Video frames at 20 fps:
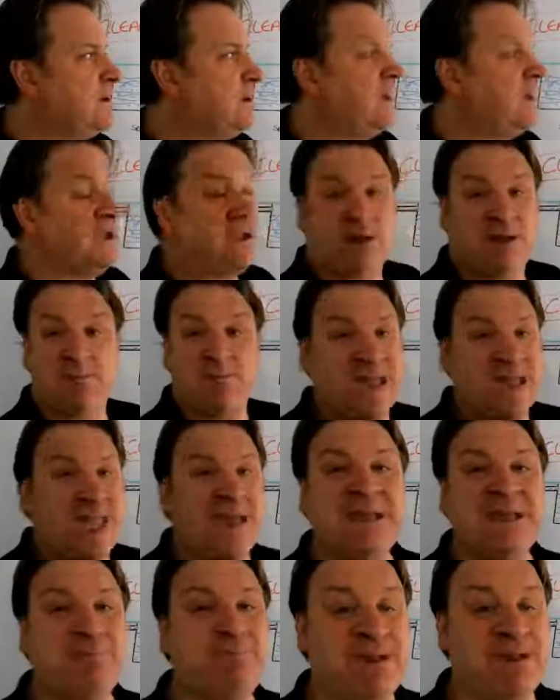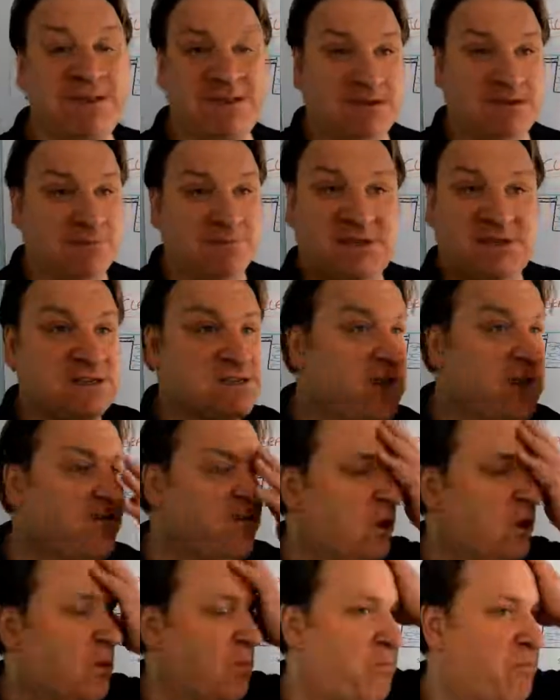it can be any bleach. I'm just
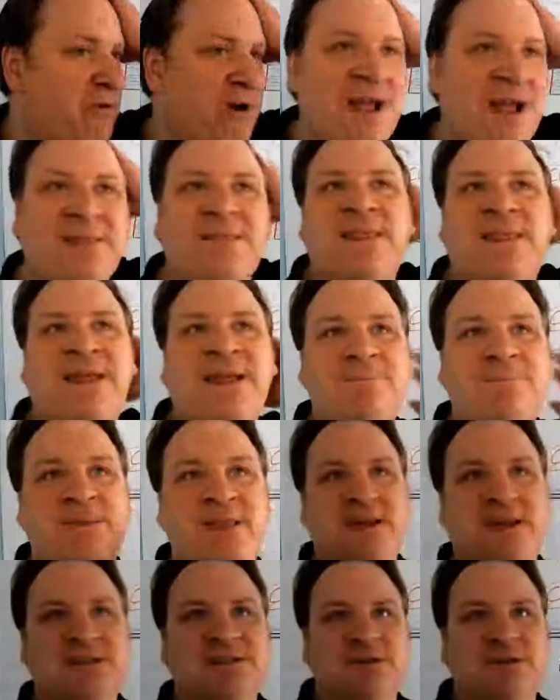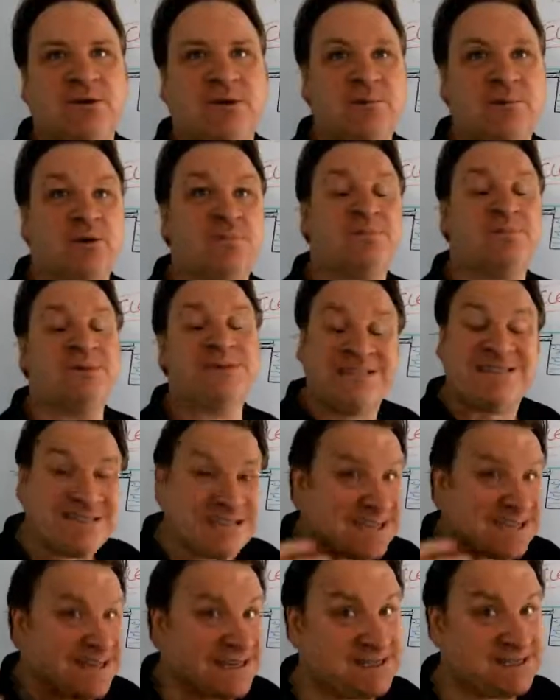giving you a brand name there, so I'm not
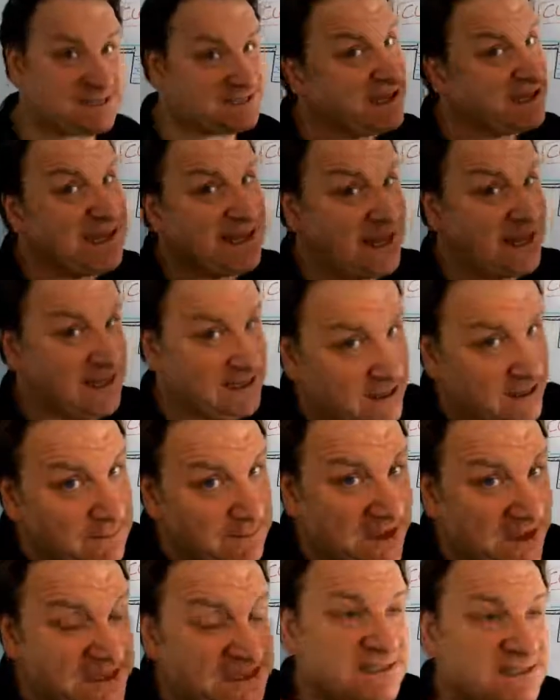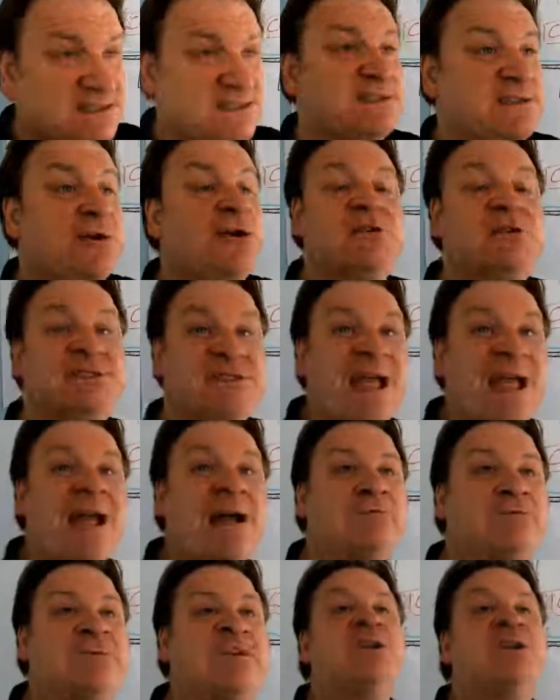particularly singling Domestos
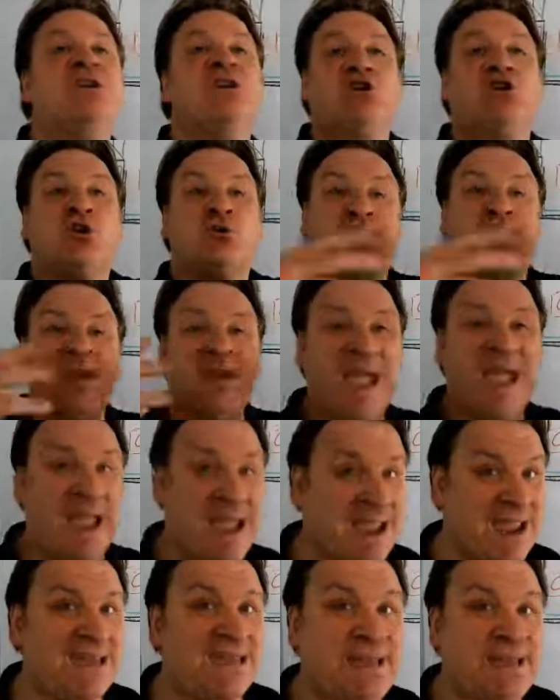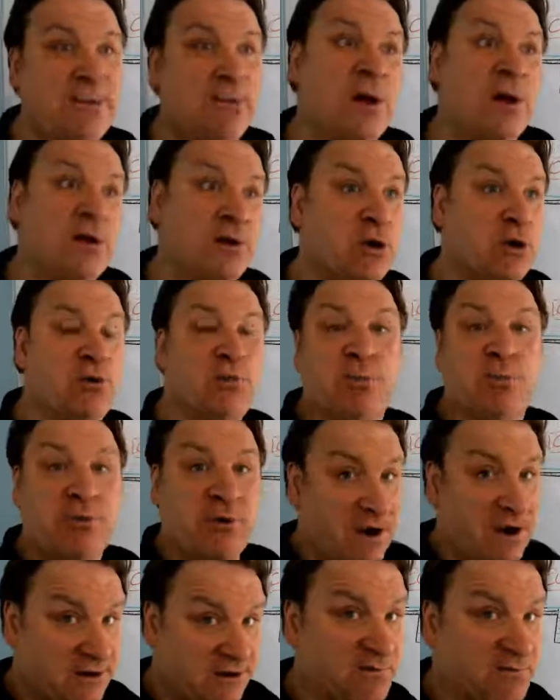out. Could be any well-known
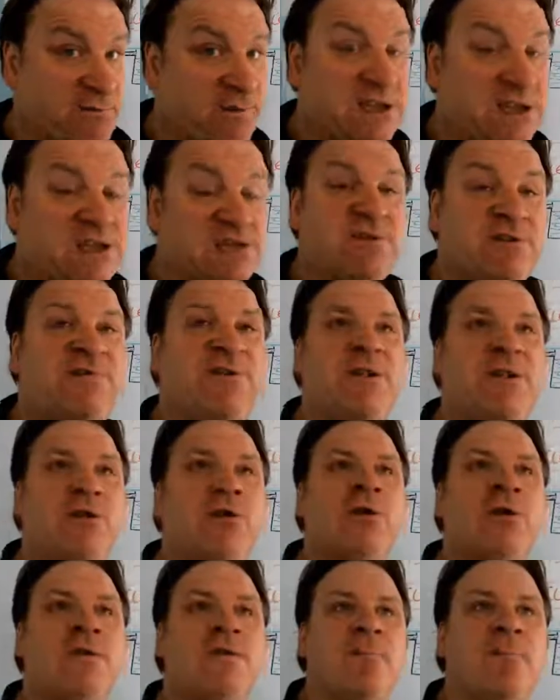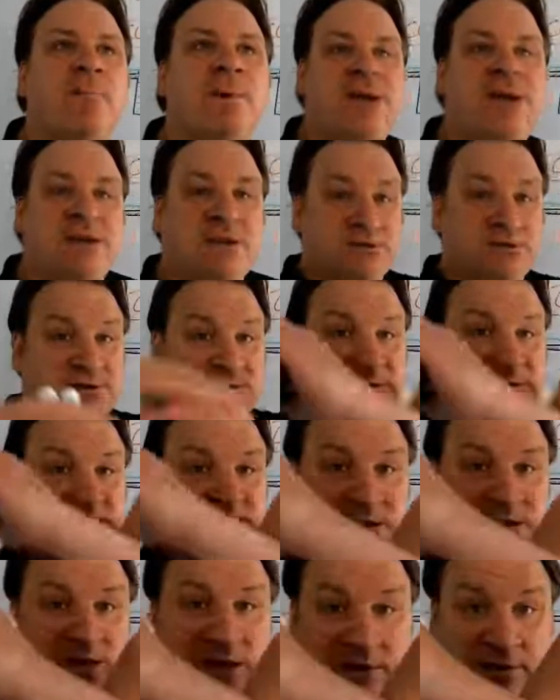brand of bleach. If you look on the back, you'll see
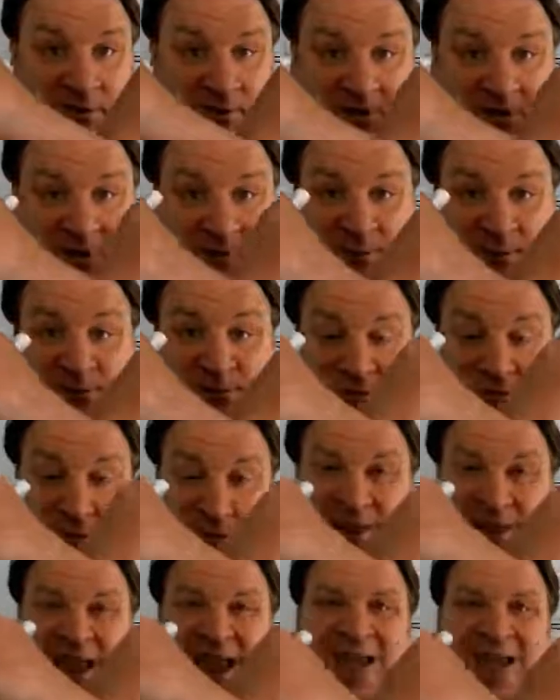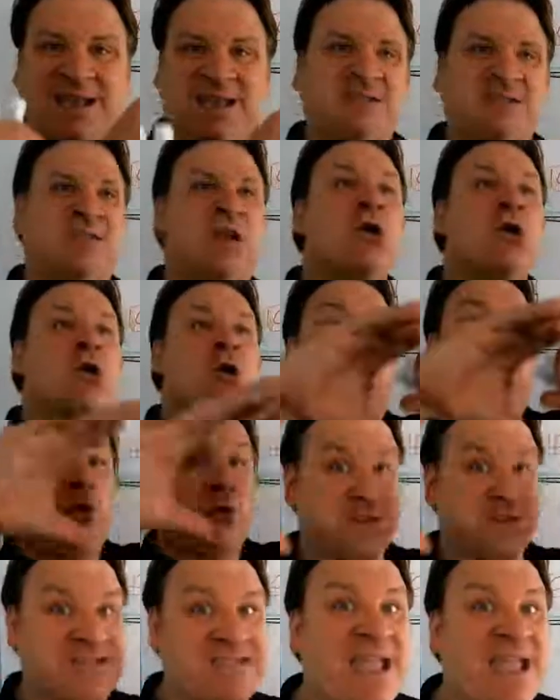skull and crossbones or a big X
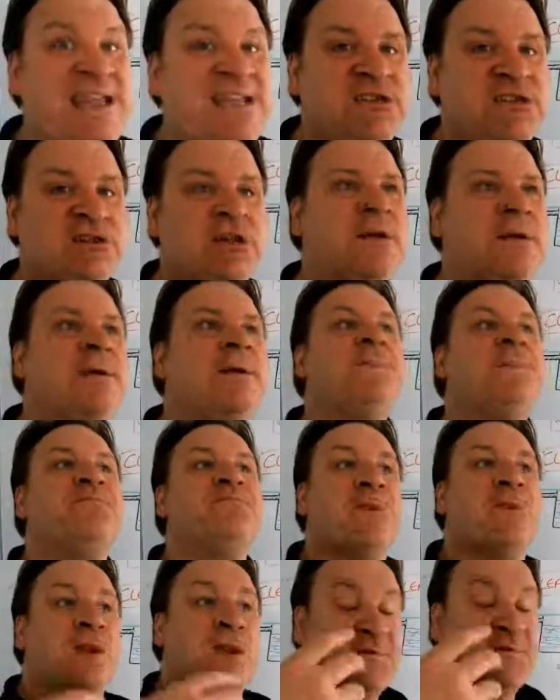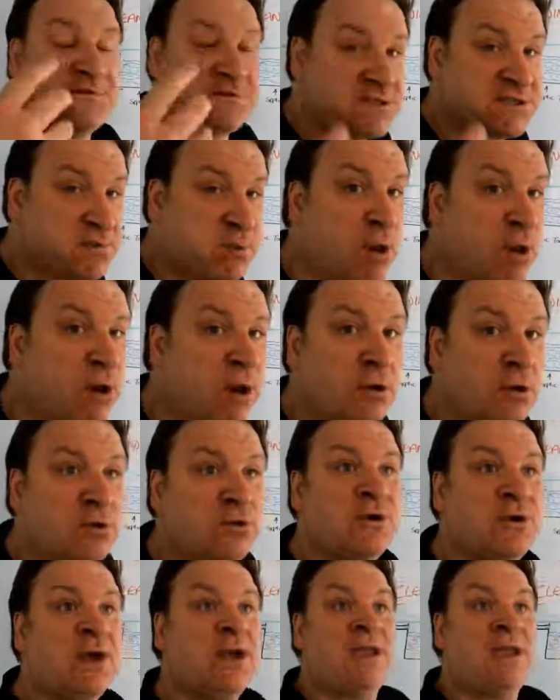or danger. If
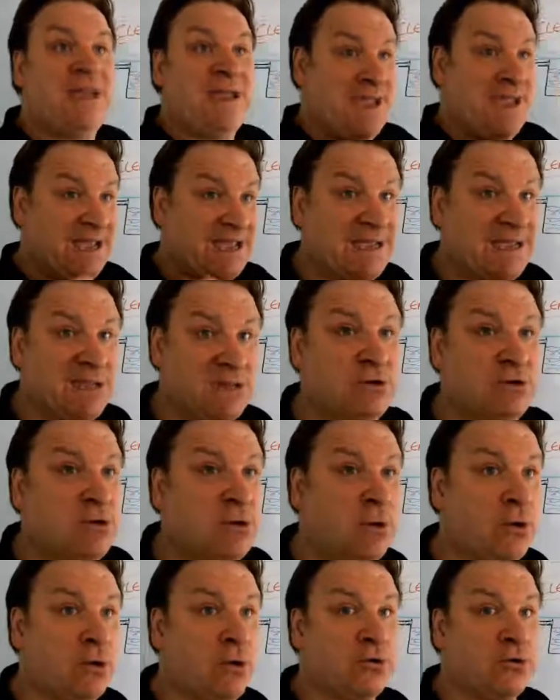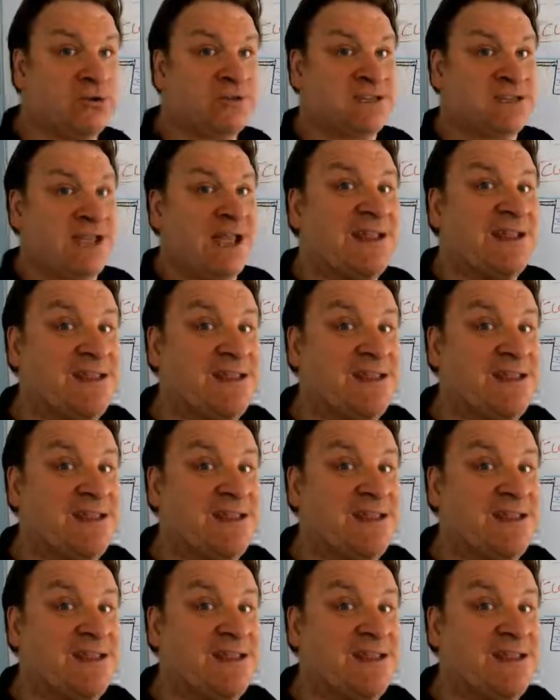swallowed, it can cause